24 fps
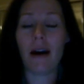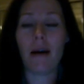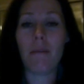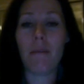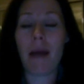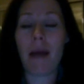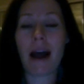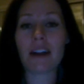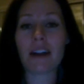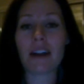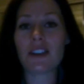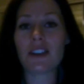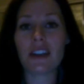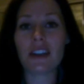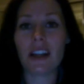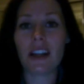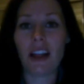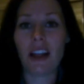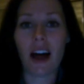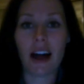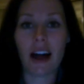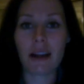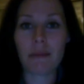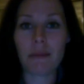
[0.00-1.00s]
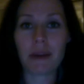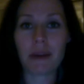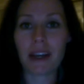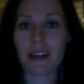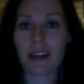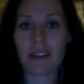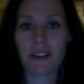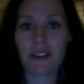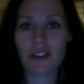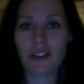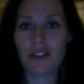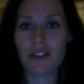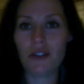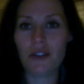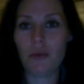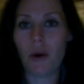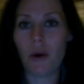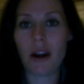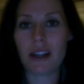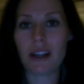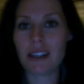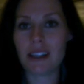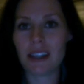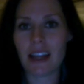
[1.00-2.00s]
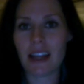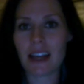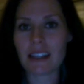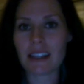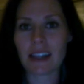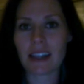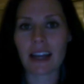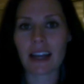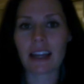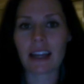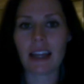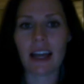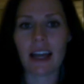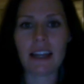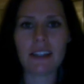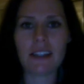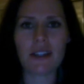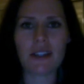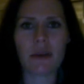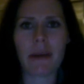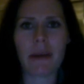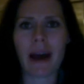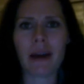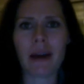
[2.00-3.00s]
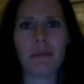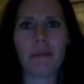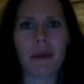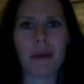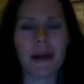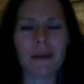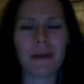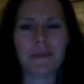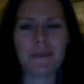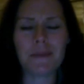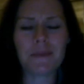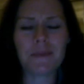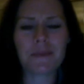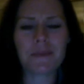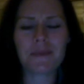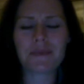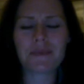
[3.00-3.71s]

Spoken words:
imagine a line because you want to see that second line so bad. But